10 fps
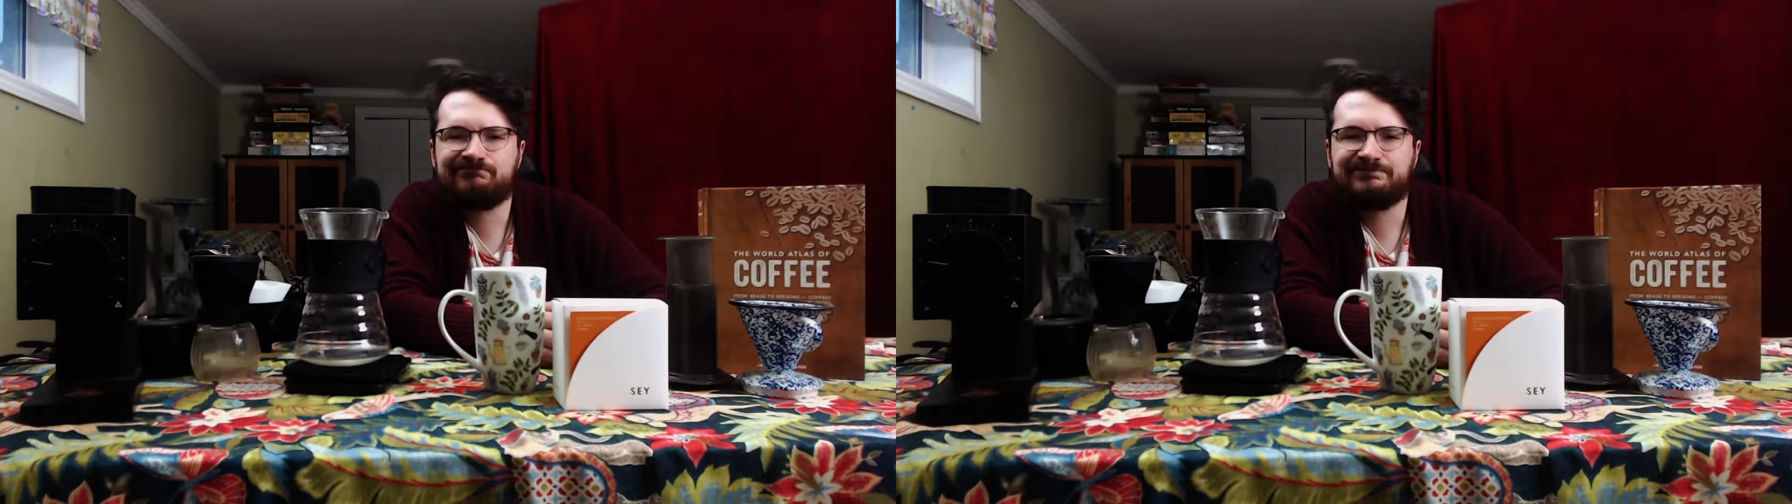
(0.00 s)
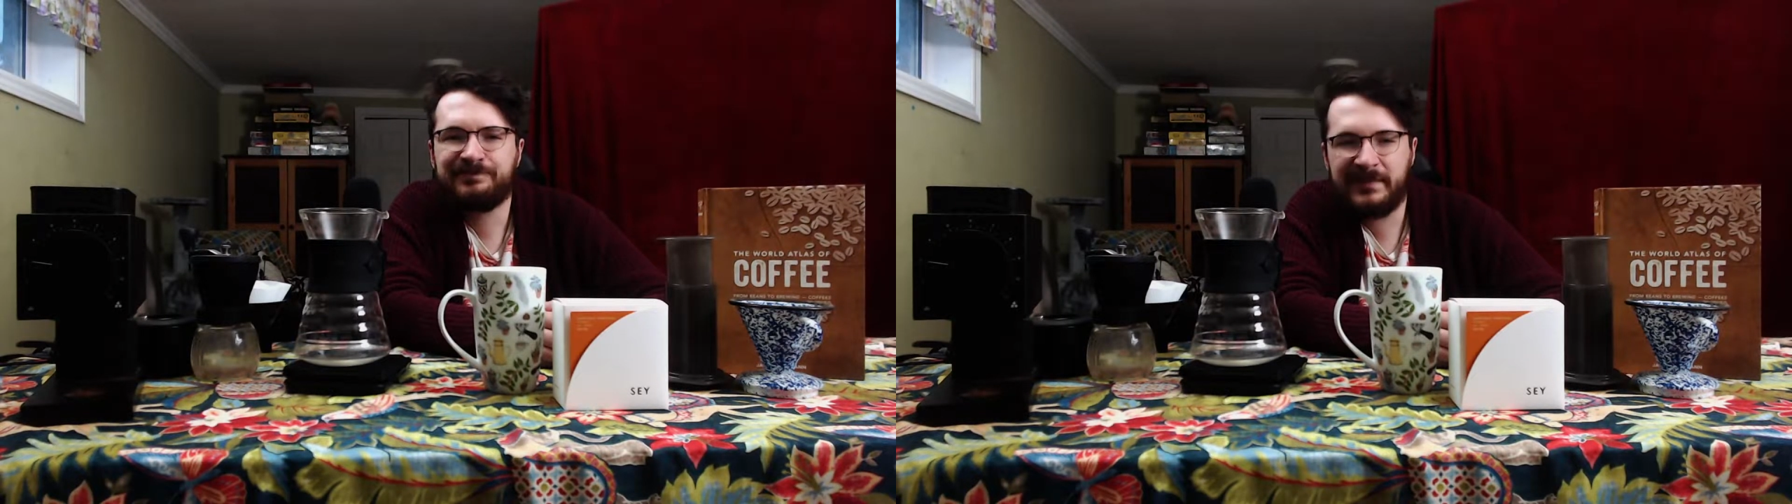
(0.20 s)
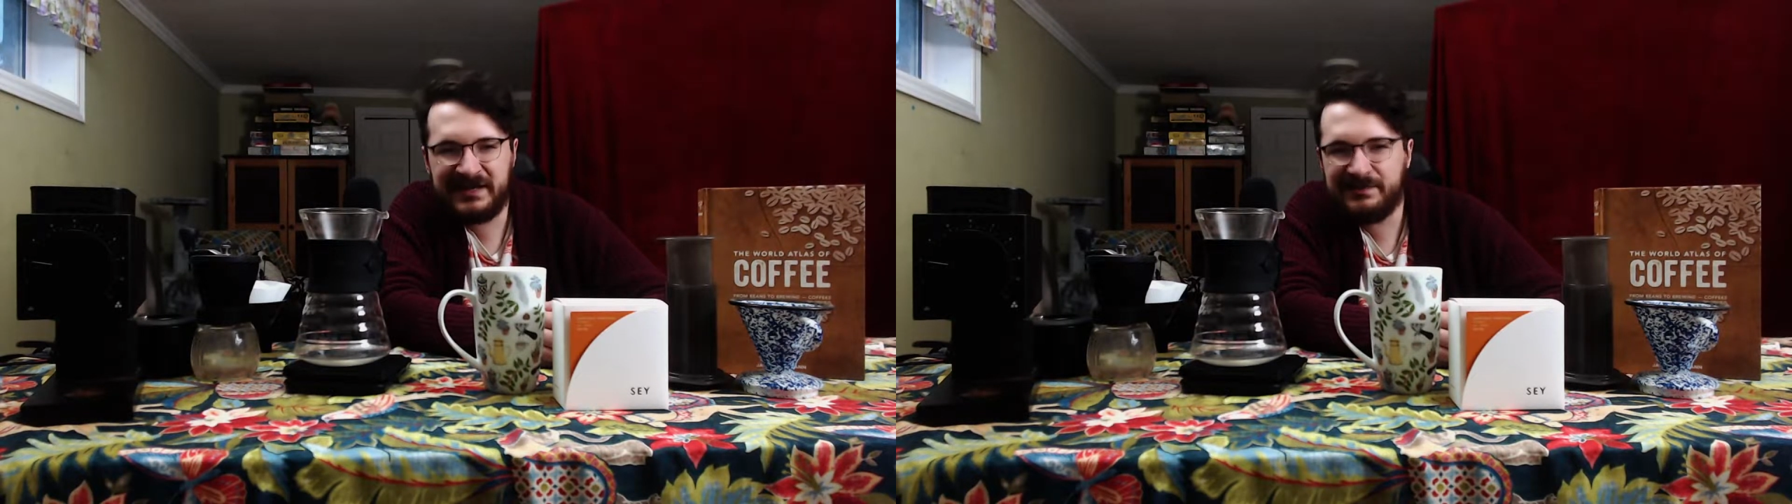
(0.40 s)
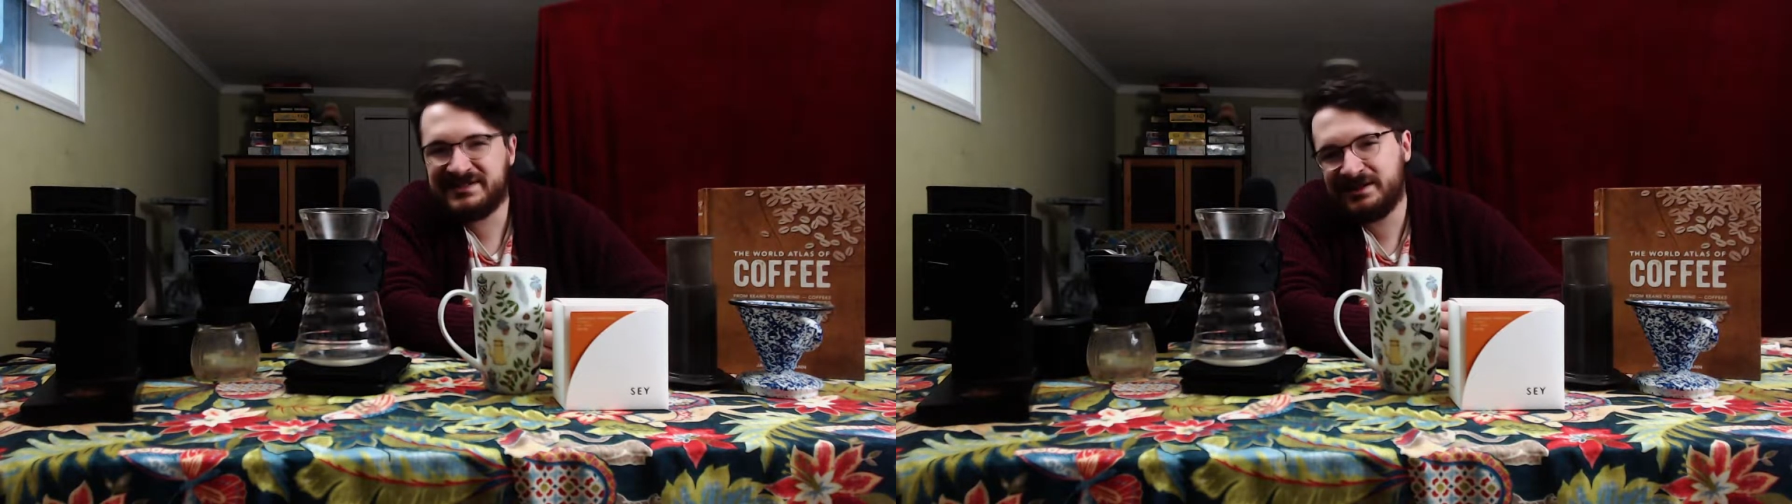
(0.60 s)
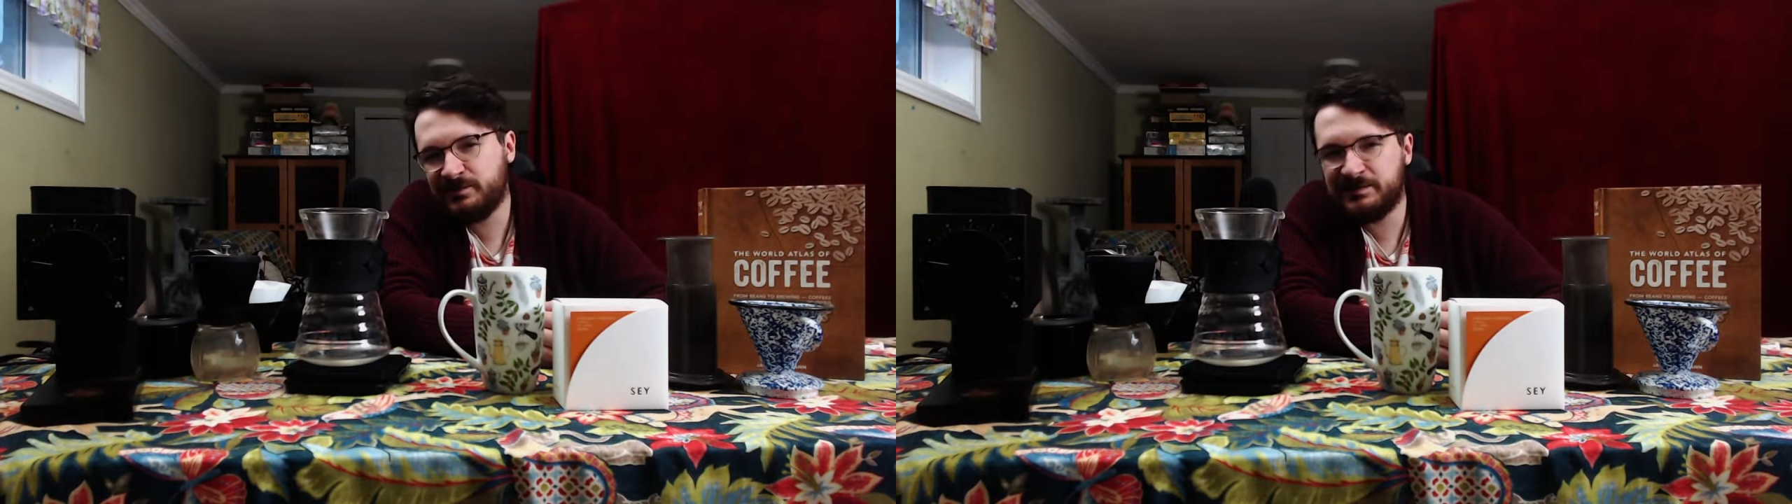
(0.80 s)
My name is
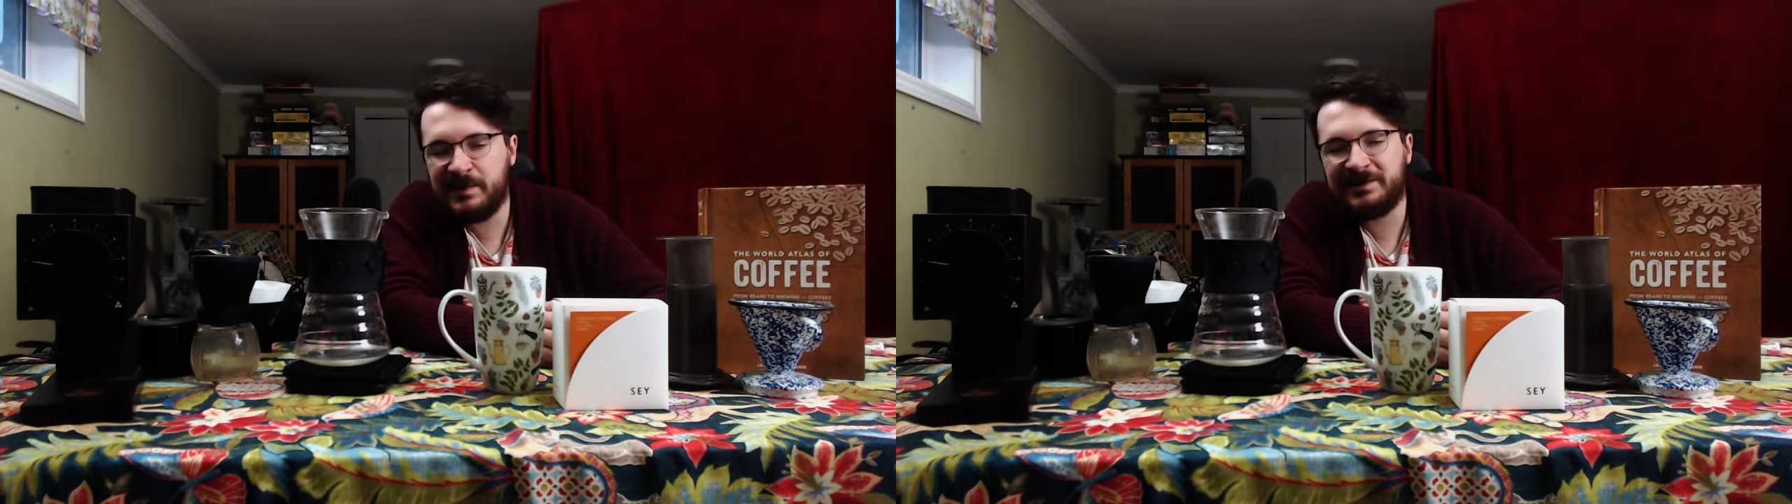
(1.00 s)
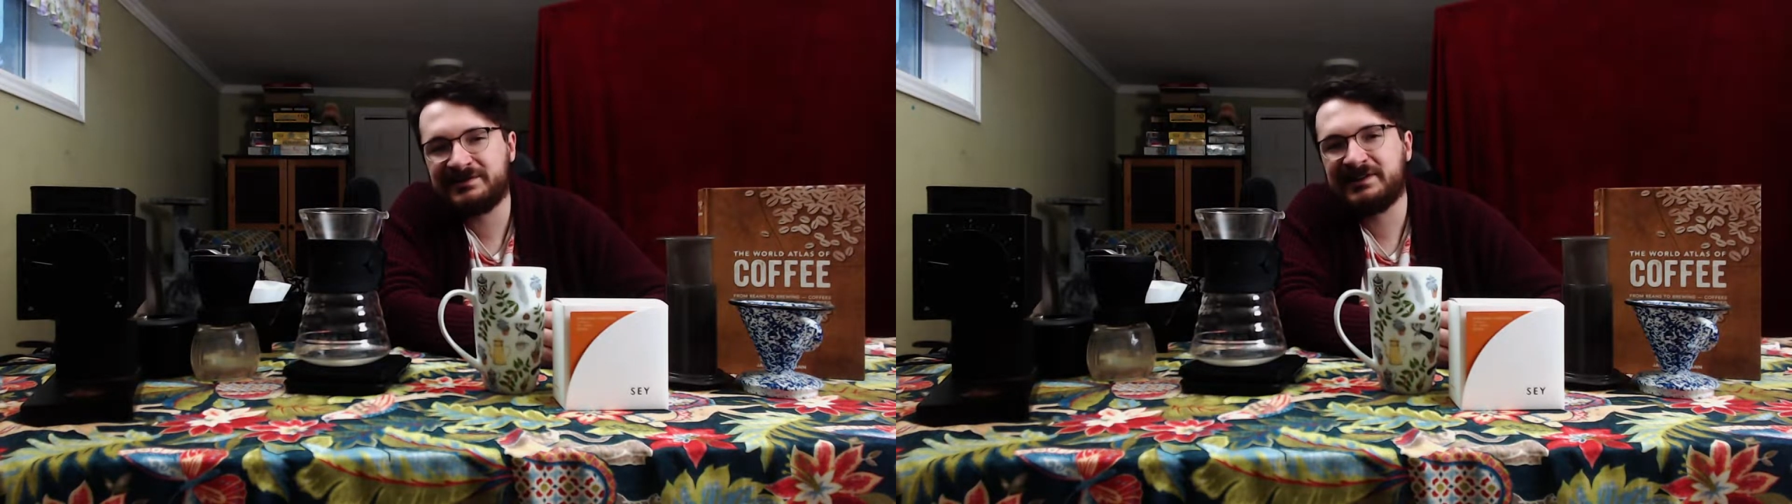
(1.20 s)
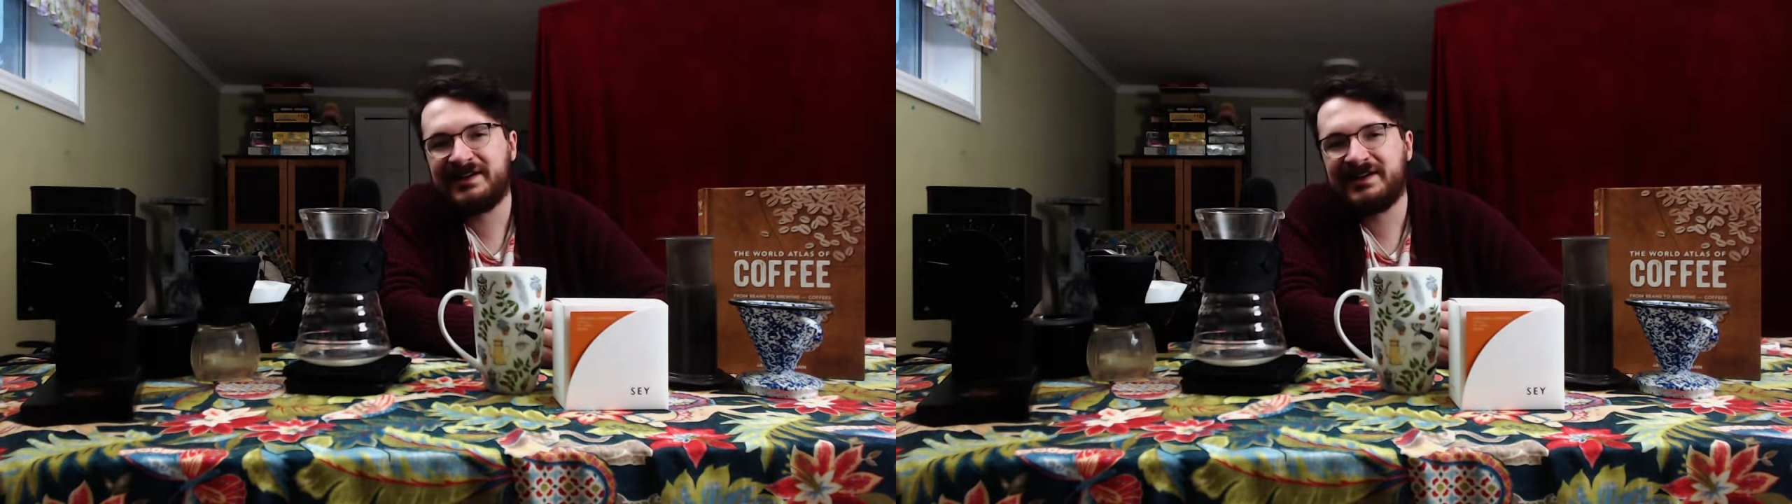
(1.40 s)
Edward Martin,